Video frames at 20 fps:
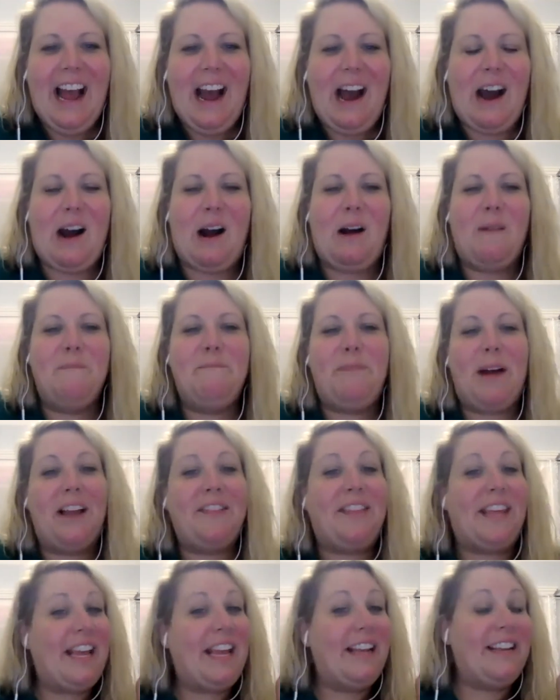But
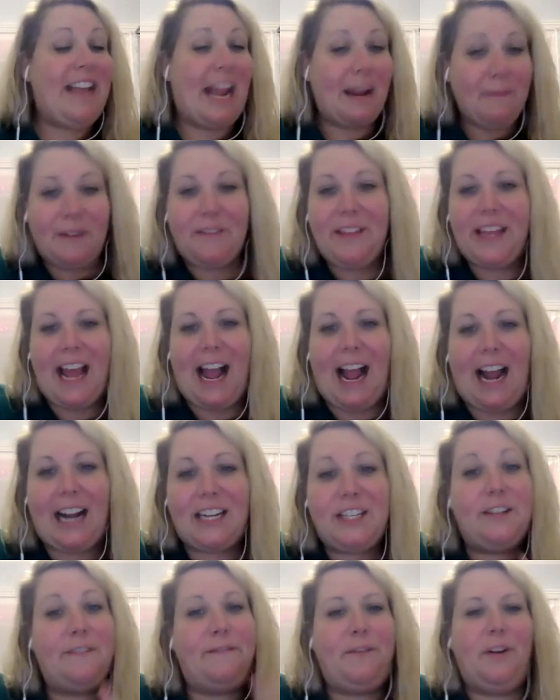the name of the
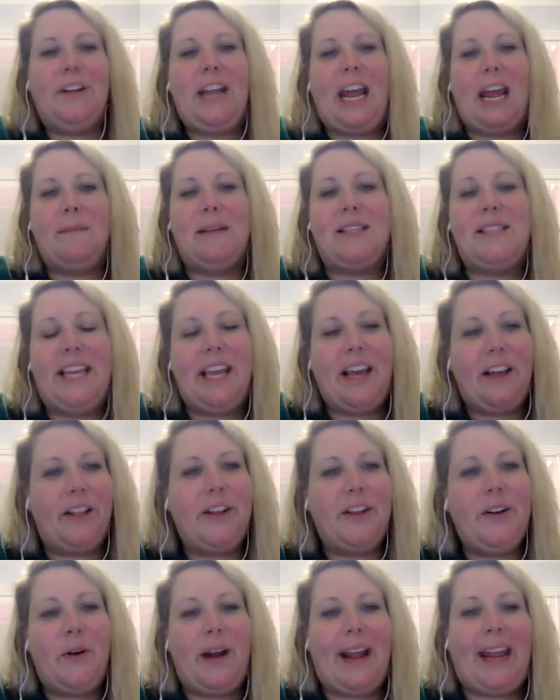act, the full name is the
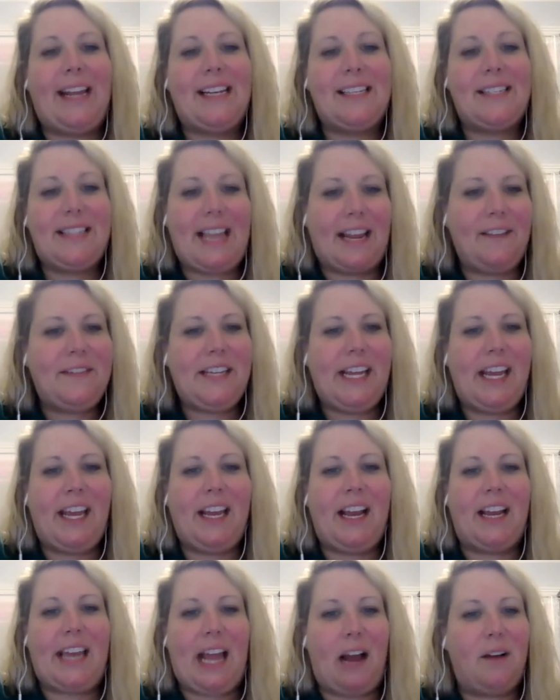Illinois Safety,
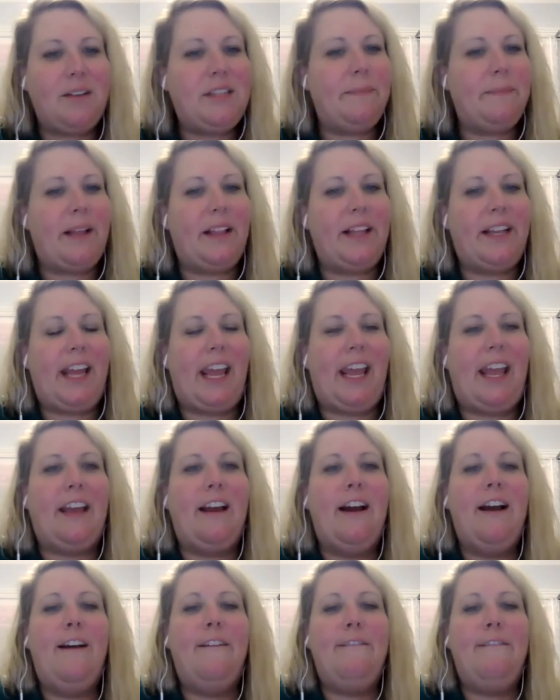Accountability,